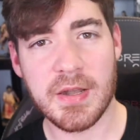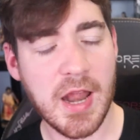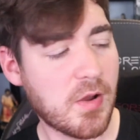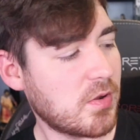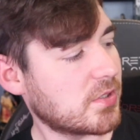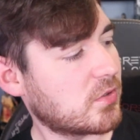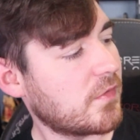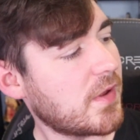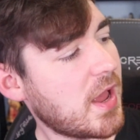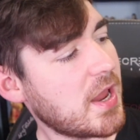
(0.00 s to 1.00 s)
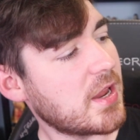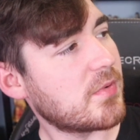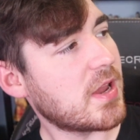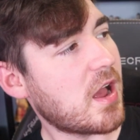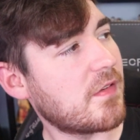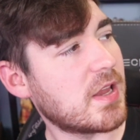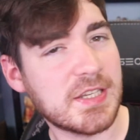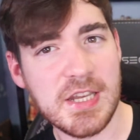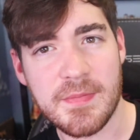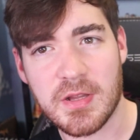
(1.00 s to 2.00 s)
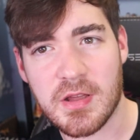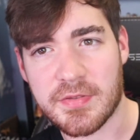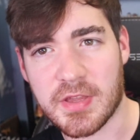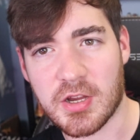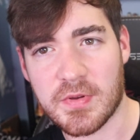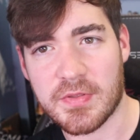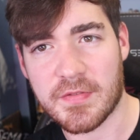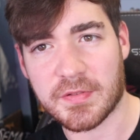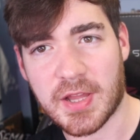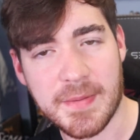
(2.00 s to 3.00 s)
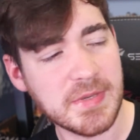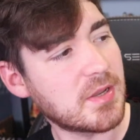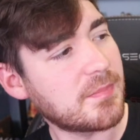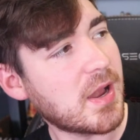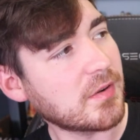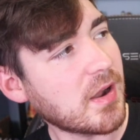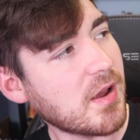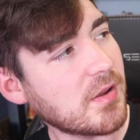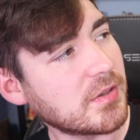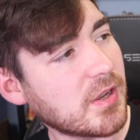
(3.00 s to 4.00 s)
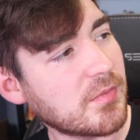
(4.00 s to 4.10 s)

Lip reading: Now onto cover A, we have a similar thing with the flames in the background.